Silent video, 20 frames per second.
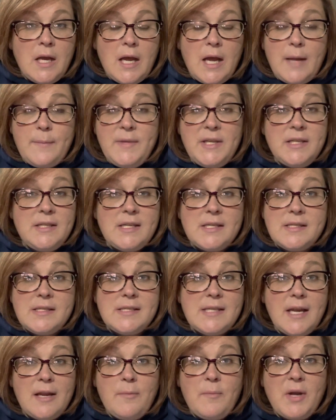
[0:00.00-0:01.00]
I mean, it doesn't
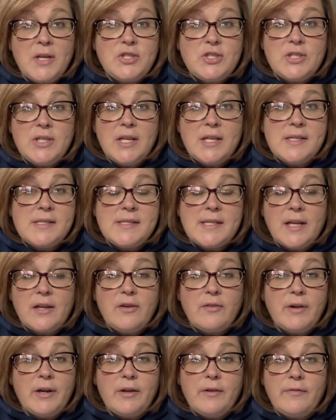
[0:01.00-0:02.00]
take much to get a
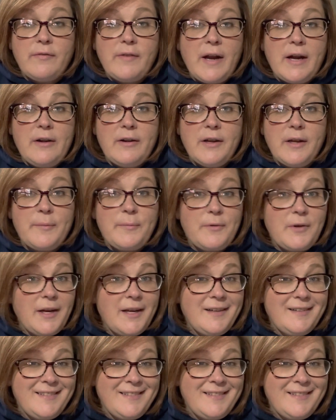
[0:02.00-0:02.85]
second grader fired up, right?